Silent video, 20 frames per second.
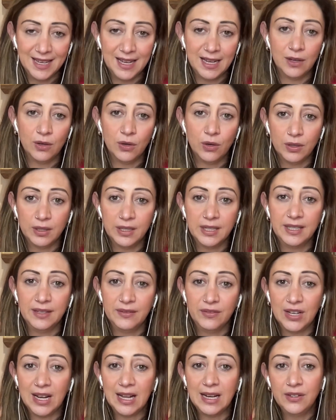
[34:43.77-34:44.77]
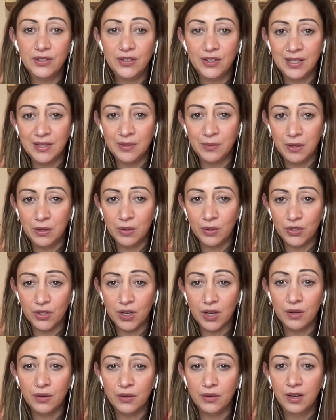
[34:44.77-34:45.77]
cognitive challenges with your
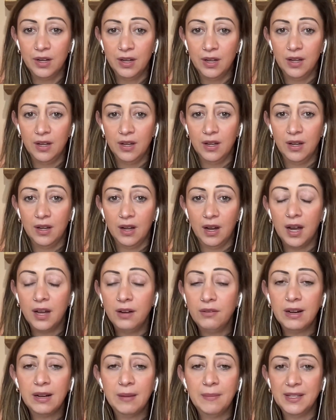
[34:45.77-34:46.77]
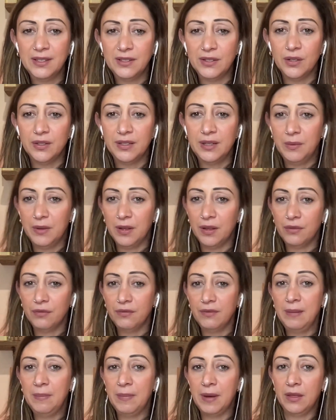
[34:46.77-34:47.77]
child, I'd recommend starting with a
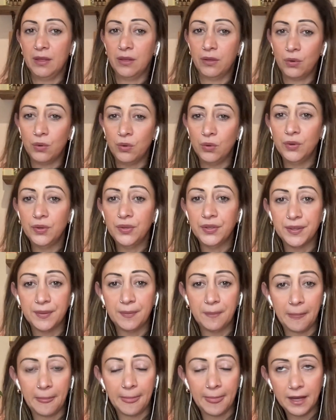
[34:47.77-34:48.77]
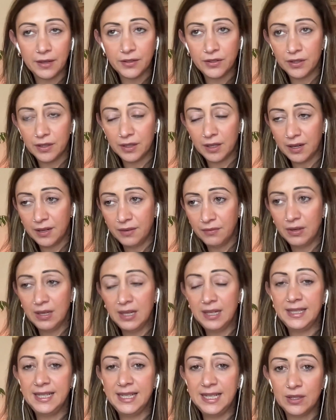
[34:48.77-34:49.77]
3-month course to kind of
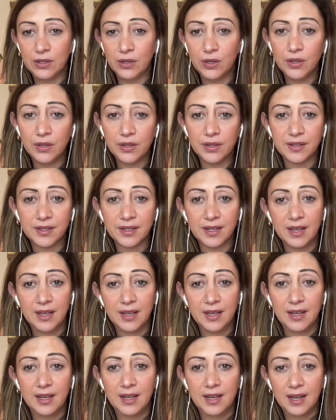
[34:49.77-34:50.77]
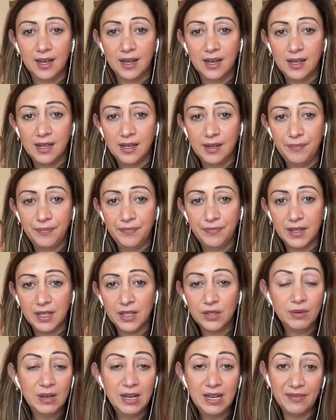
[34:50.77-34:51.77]
really detox.
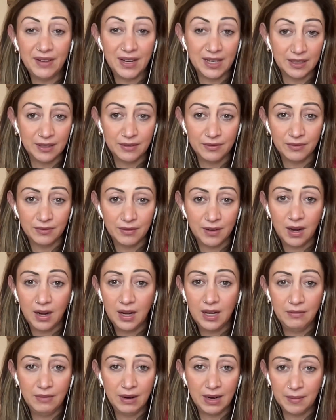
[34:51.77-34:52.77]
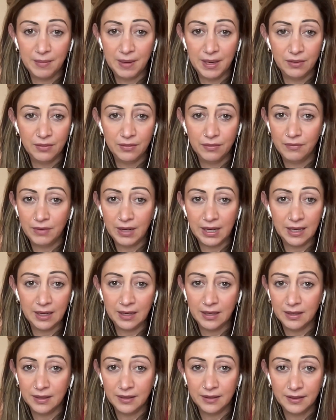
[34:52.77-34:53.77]
It's really effective. I highly recommend
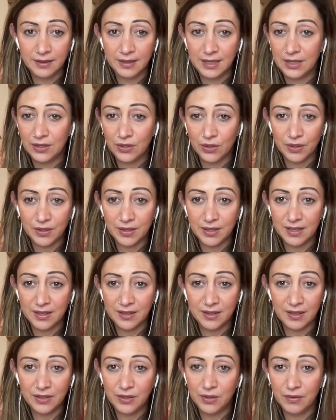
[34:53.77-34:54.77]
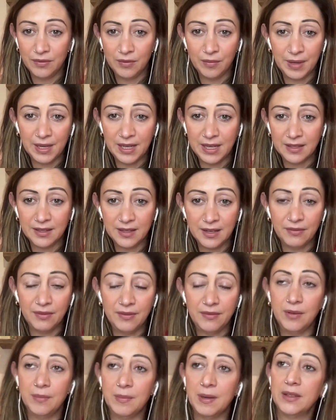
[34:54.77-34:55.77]
regular detoxes. I do it for my kids every
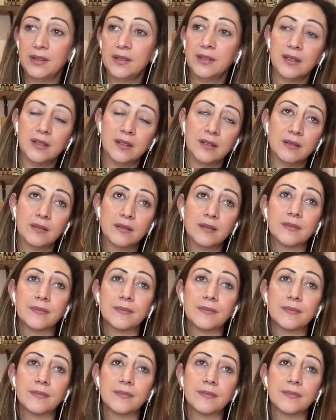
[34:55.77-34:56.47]
few months, and